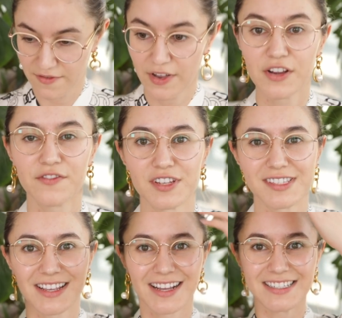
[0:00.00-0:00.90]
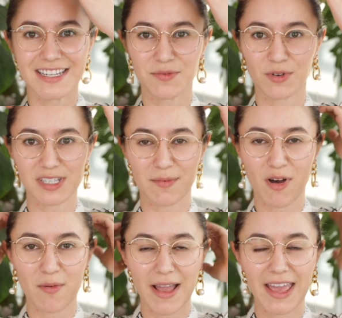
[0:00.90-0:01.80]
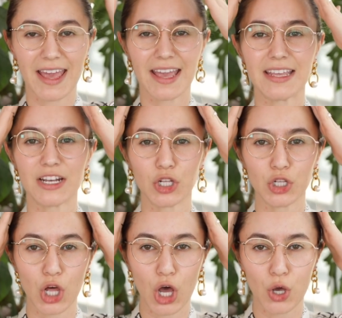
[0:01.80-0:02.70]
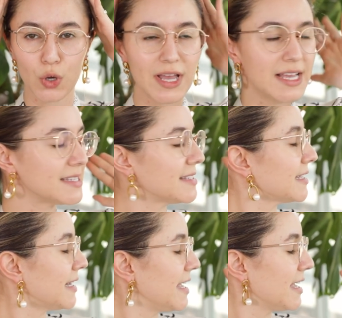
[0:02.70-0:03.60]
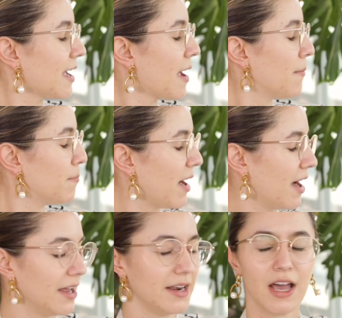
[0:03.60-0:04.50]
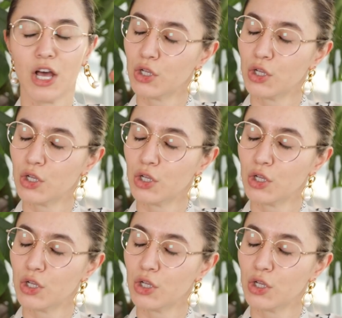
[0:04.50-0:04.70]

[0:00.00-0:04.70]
The very first thing I did was I popped my hair in a low, sleek bun.